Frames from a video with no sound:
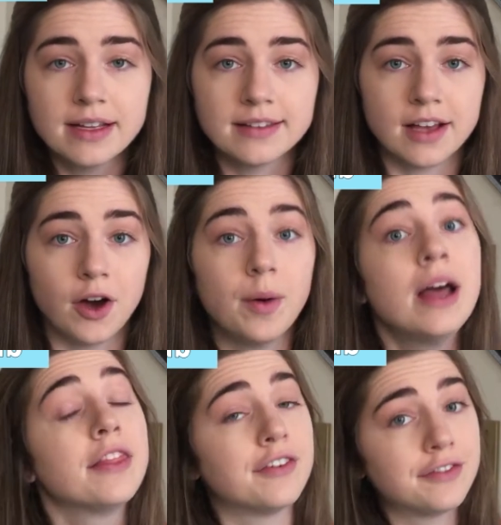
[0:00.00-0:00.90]
So
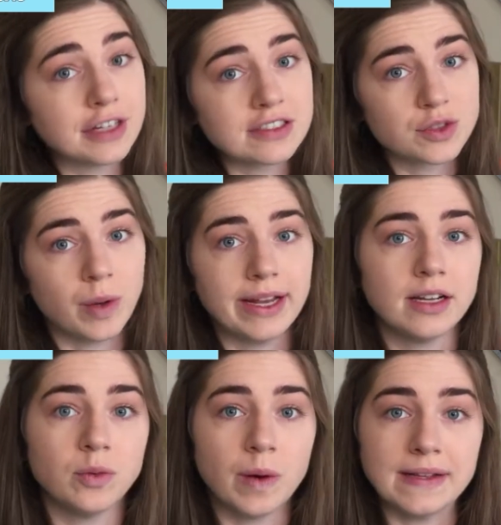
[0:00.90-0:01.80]
the first
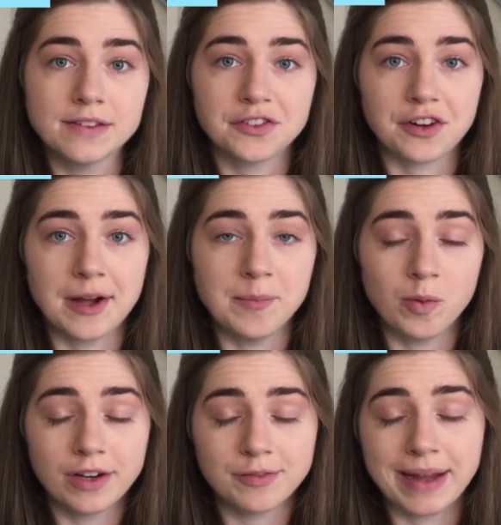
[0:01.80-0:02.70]
one was from
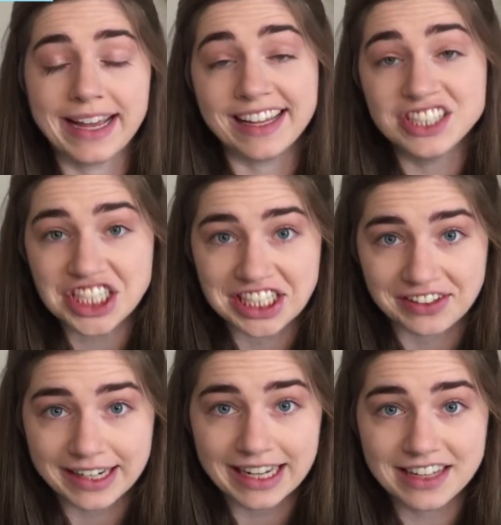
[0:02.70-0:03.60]
one of my
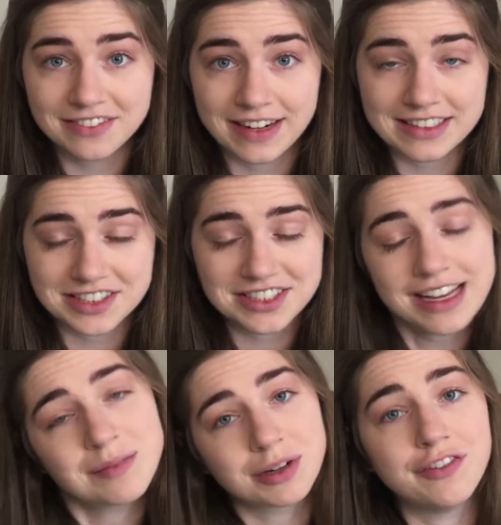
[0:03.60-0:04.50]
engineering advisors
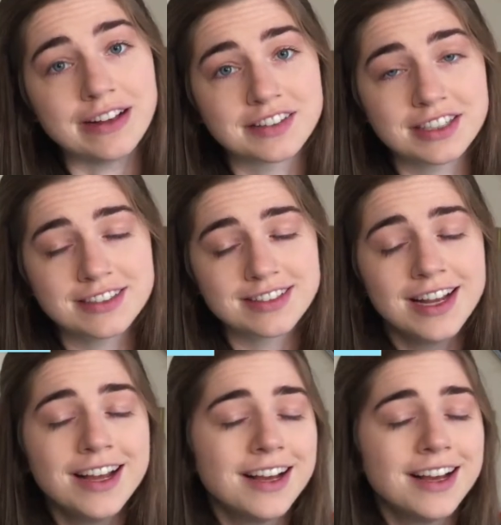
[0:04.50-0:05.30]
and professors.